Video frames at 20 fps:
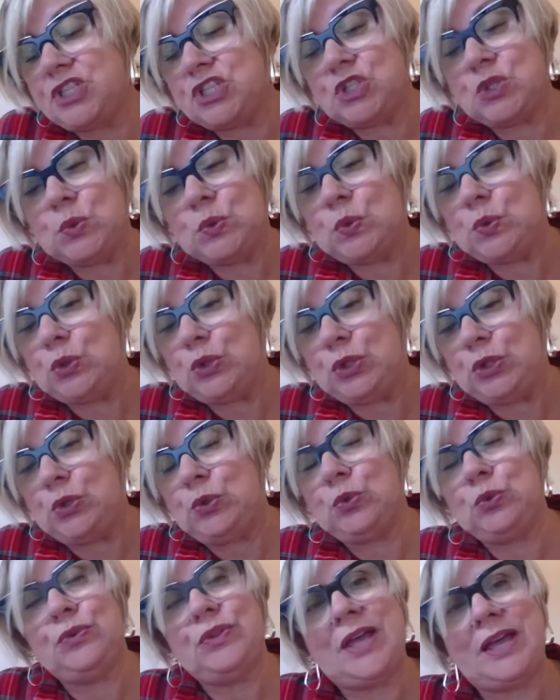So,
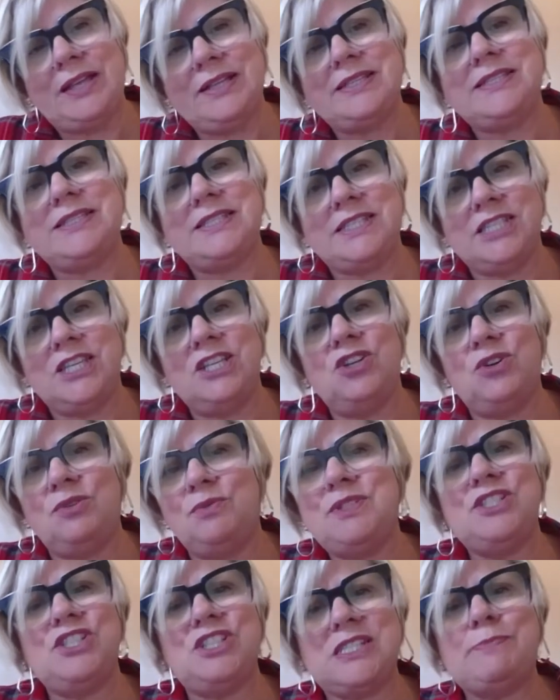that
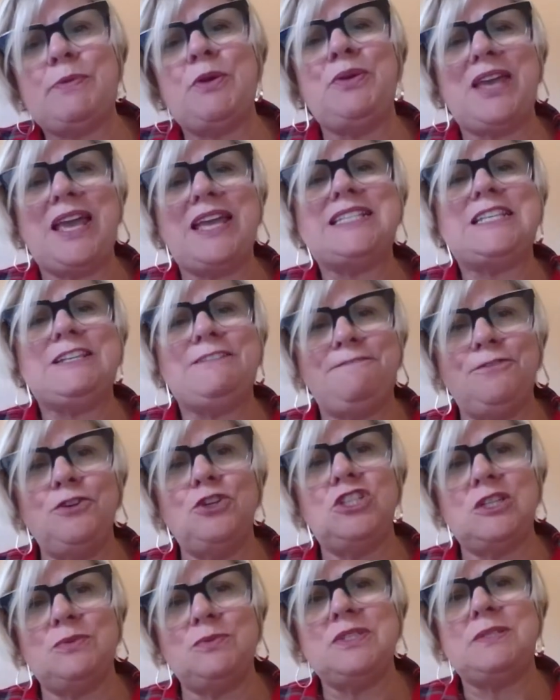wasn't just about getting
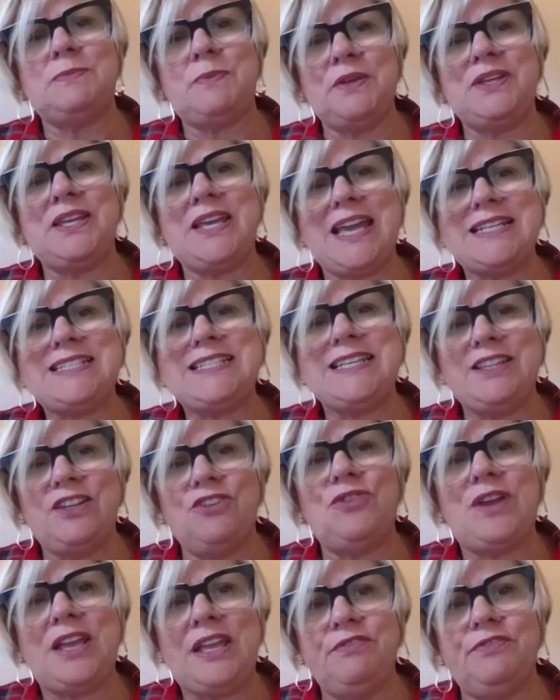food, it was about getting
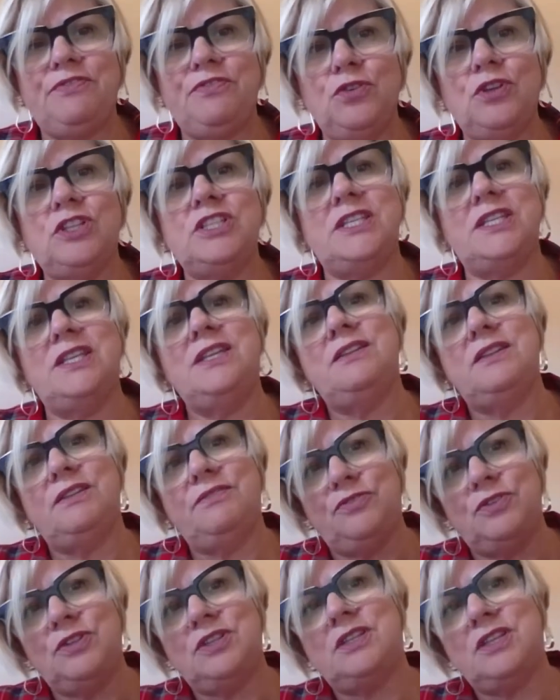the right food and the
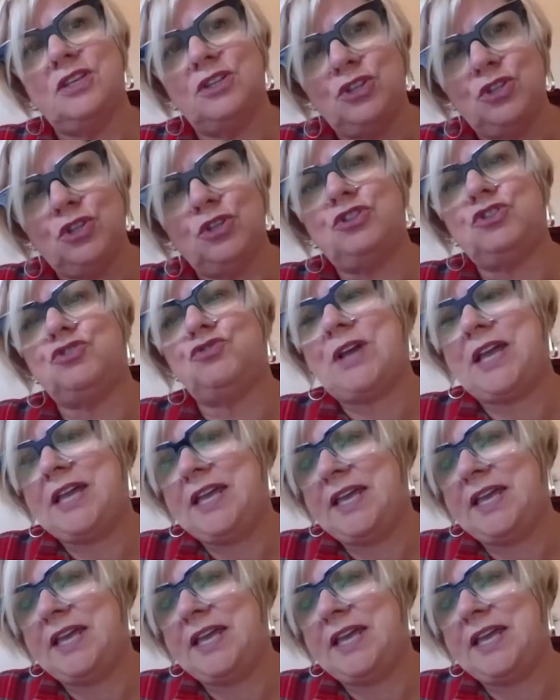food that looked